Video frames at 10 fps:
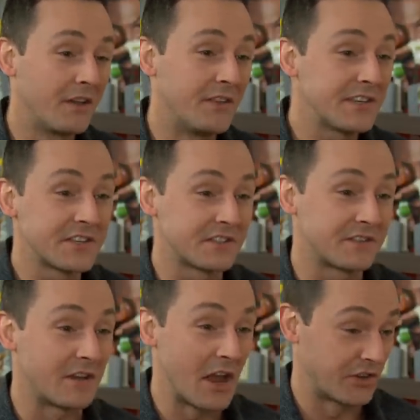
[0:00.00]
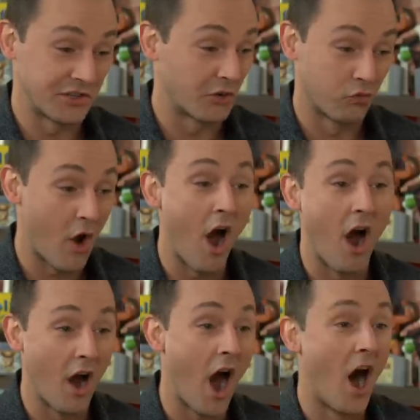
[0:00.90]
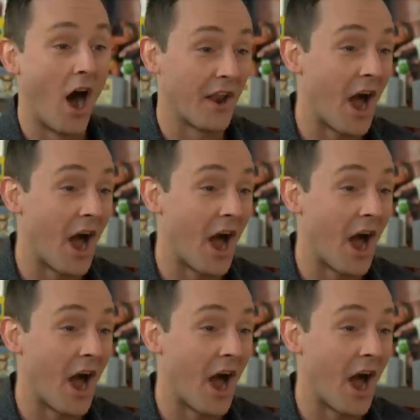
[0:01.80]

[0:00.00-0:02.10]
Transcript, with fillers: this is just a wrong odd.